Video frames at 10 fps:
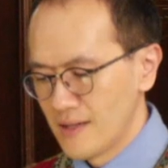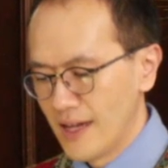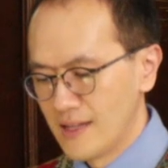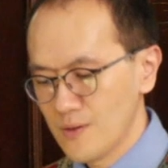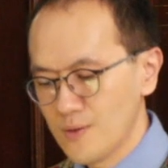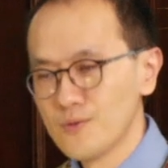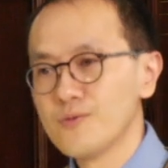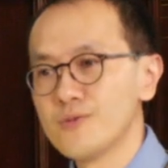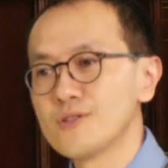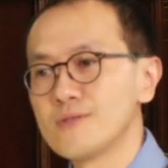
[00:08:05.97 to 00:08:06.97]
And who
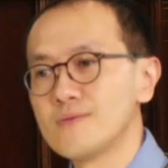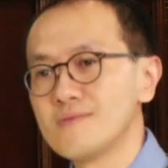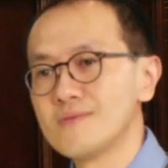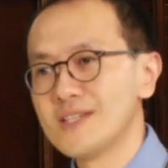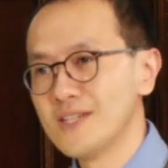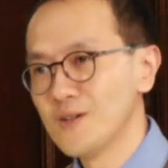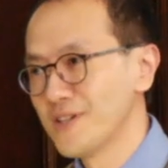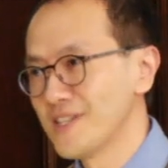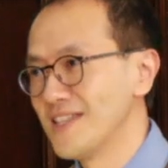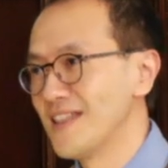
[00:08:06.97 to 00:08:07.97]
would deal
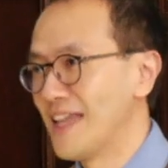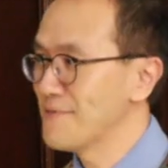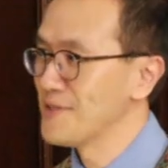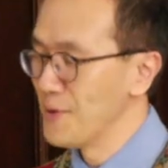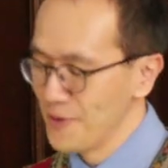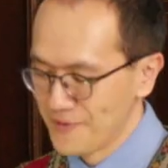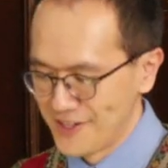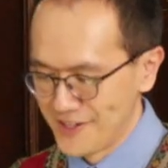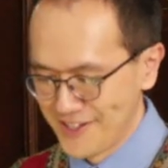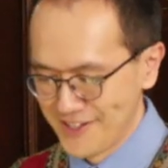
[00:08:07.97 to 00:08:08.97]
with the
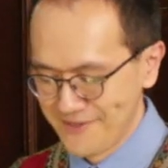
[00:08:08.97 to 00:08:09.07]
leftovers?